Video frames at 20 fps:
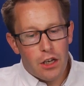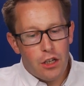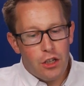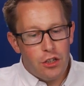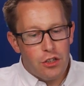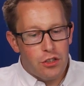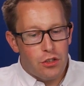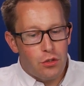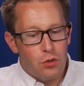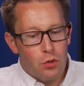you
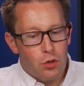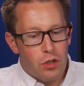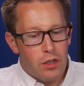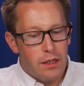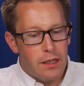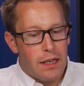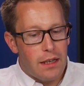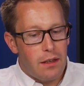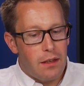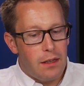just talk a
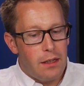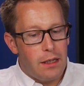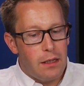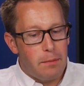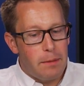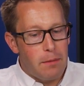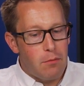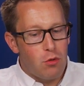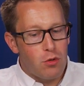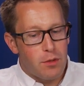little
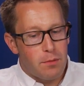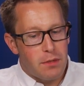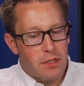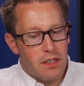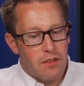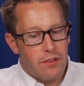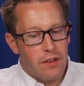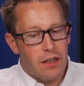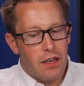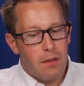bit more
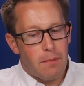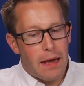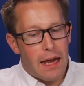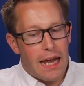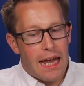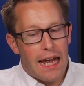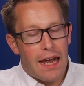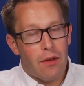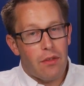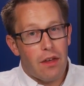specifically about
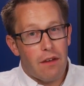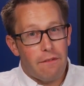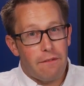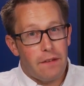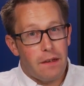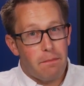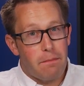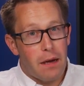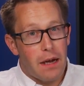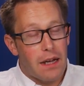how that
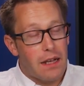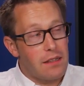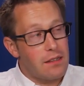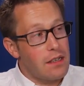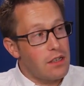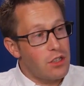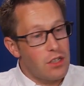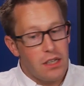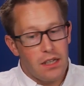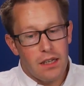feedback has
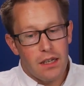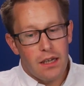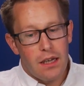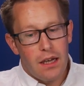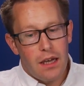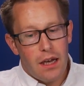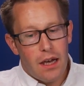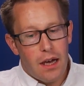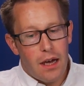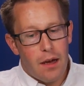actually
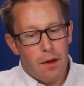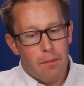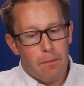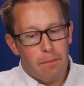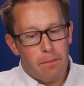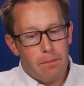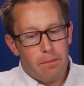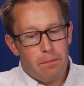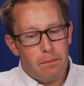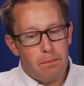
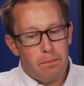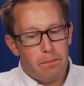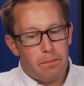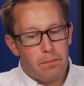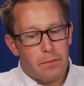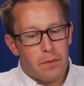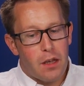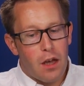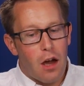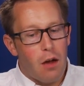
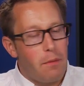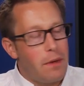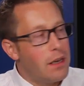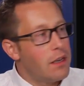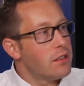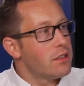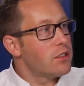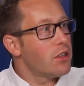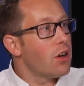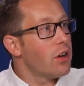come in
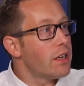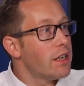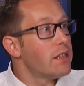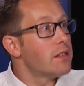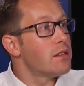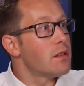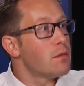and tied into the